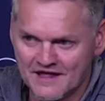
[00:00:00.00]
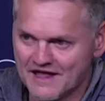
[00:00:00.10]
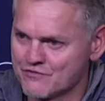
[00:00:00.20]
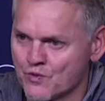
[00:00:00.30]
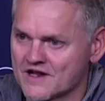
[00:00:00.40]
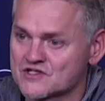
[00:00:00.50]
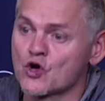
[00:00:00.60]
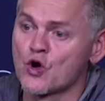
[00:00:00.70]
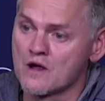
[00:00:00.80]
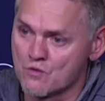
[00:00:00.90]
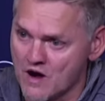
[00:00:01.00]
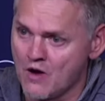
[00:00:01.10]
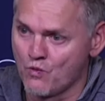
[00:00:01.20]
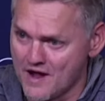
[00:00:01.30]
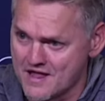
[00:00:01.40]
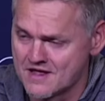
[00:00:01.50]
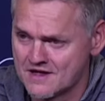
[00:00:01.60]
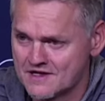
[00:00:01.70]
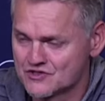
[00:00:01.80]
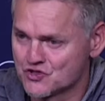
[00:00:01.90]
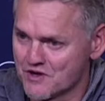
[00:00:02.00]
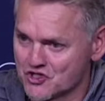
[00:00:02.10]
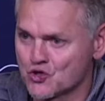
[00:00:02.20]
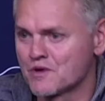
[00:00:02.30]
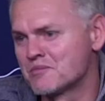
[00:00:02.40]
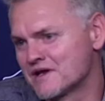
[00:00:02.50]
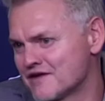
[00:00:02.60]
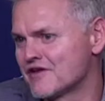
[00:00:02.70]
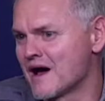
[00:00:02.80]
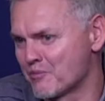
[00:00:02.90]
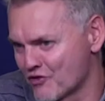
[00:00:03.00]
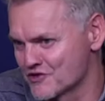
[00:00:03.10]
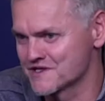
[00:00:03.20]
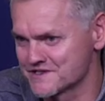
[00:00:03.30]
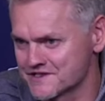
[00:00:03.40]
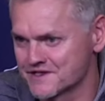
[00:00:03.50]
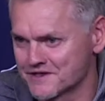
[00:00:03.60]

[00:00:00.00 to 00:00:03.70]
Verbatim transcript: even when it's not going our way to make sure we believe in our process.